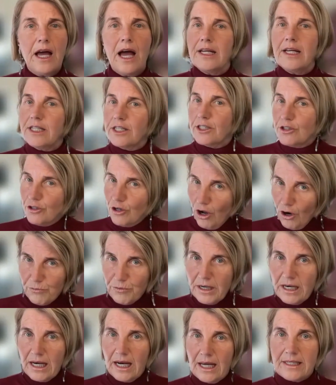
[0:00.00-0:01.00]
I did not
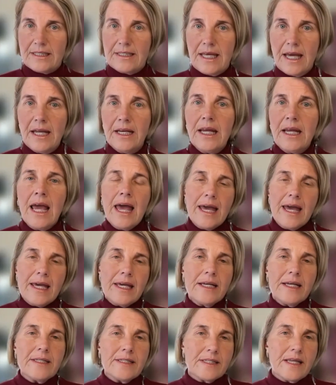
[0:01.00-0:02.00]
realize that.
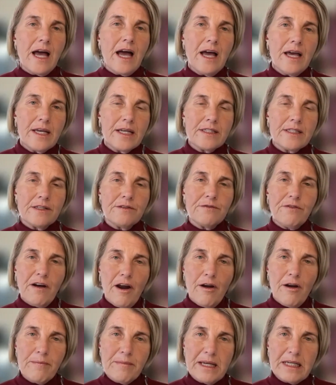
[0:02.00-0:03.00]
ESR is
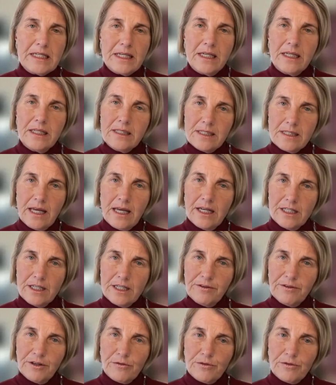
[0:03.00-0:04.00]
environmental and
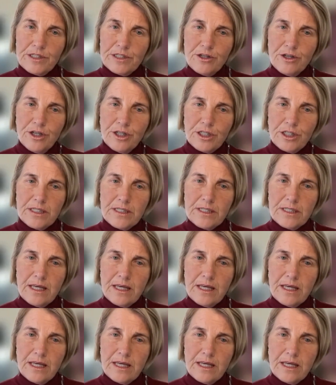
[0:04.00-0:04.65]
scientific research, is that?